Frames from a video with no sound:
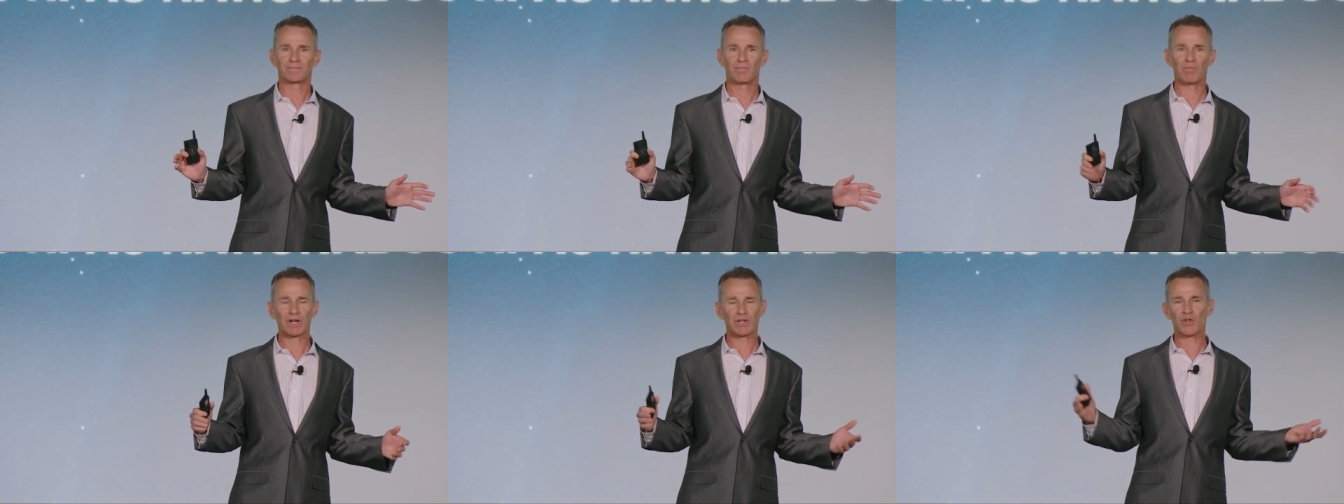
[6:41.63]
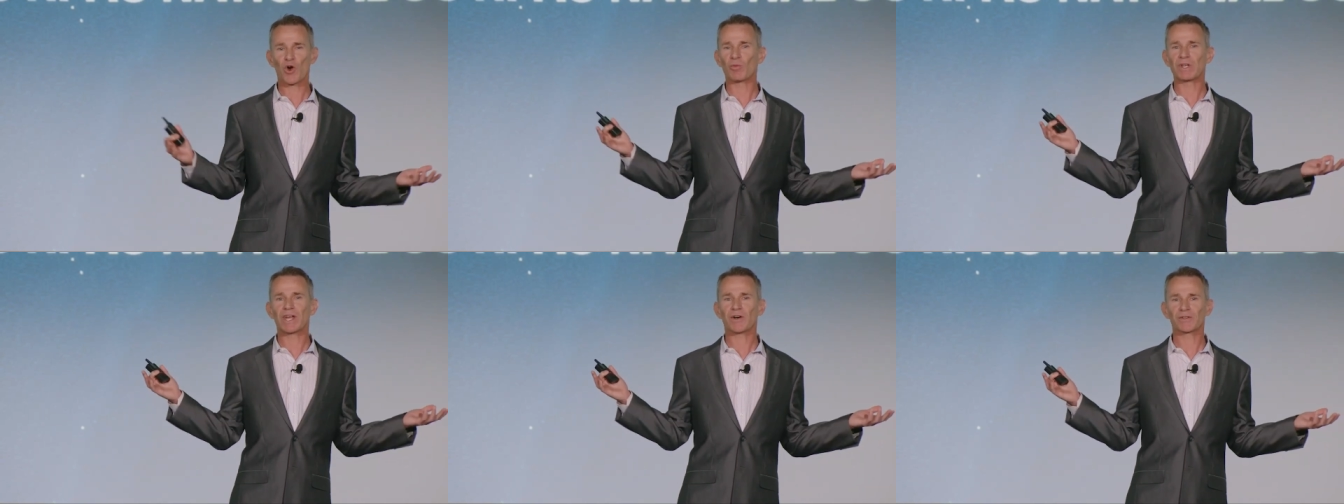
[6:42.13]
But
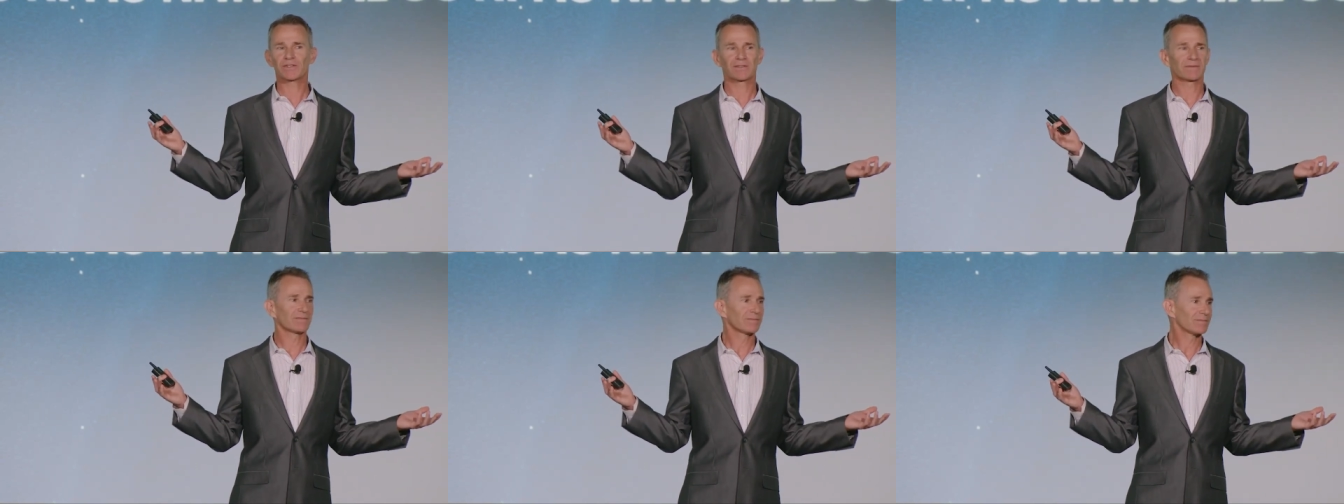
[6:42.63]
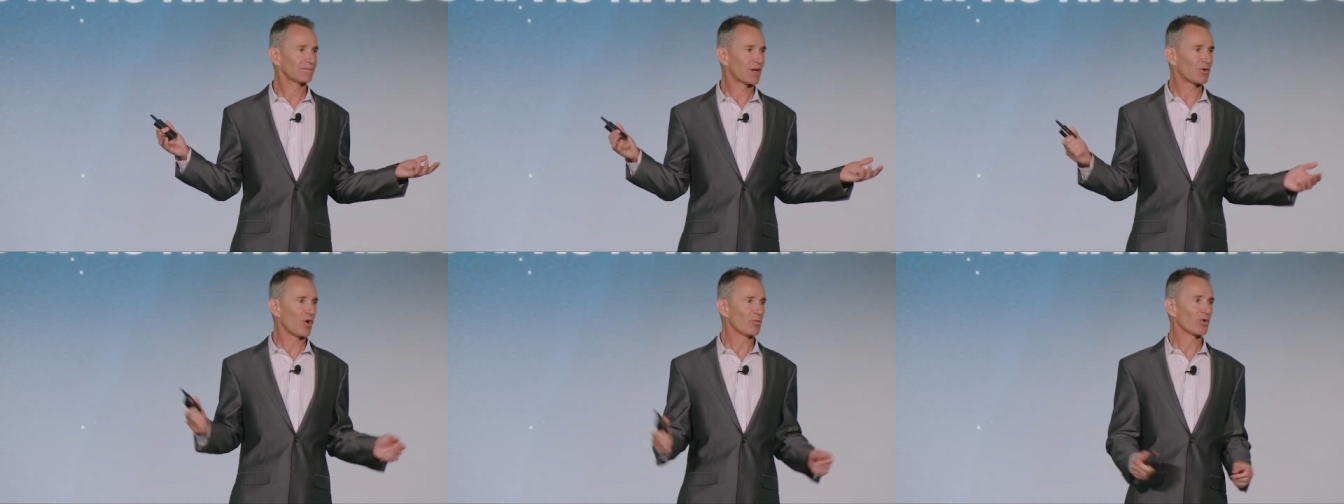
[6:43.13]
nobody else
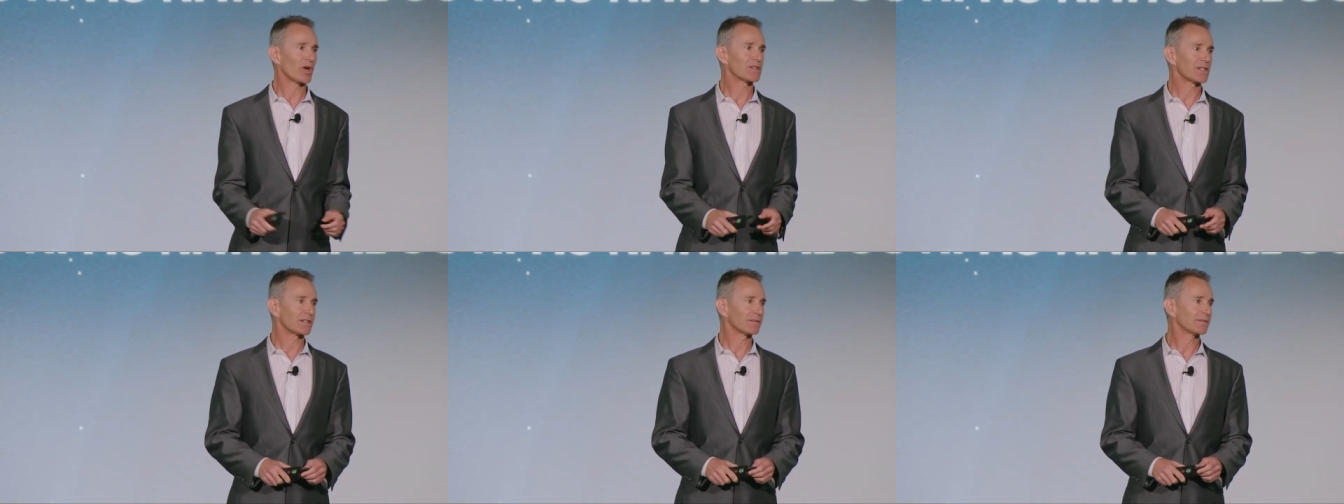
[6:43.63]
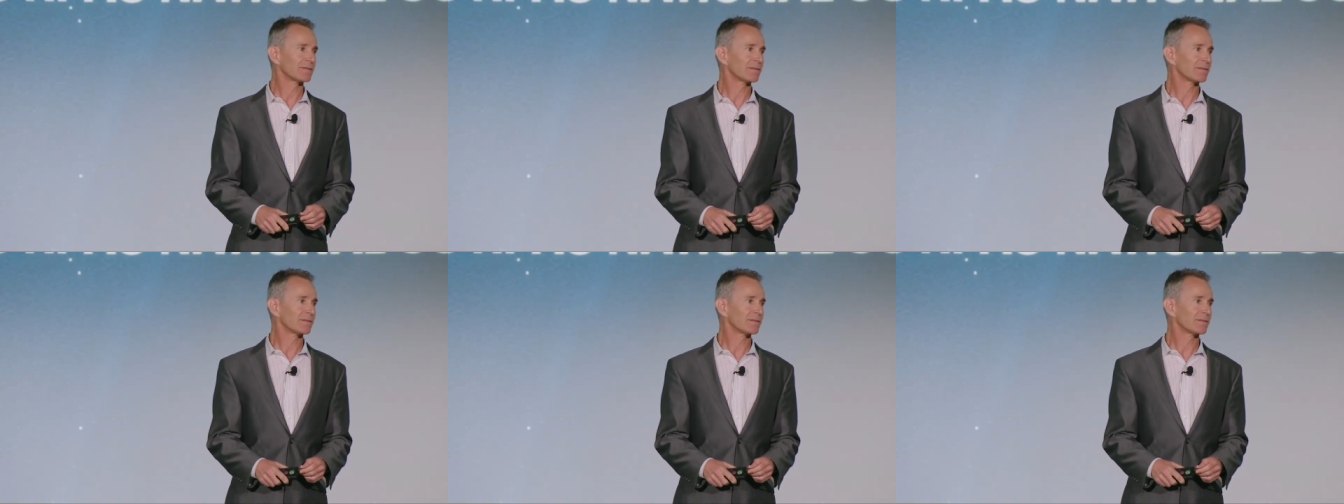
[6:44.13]
incorporates it.